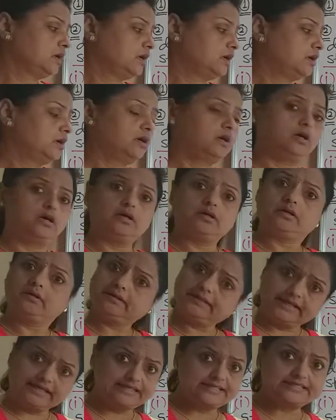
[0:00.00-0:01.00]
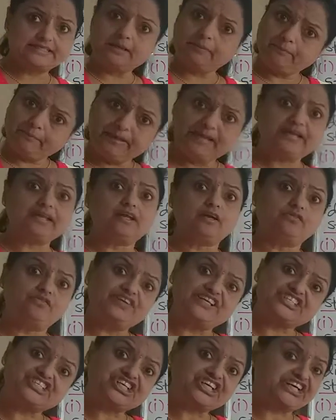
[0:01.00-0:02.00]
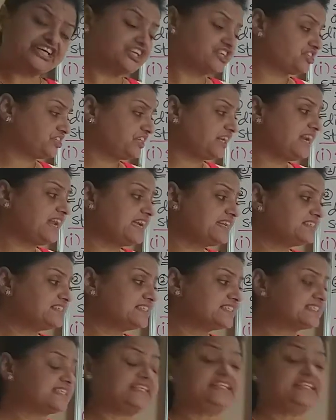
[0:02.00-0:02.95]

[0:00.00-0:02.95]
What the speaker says: that is the metal which crystallizes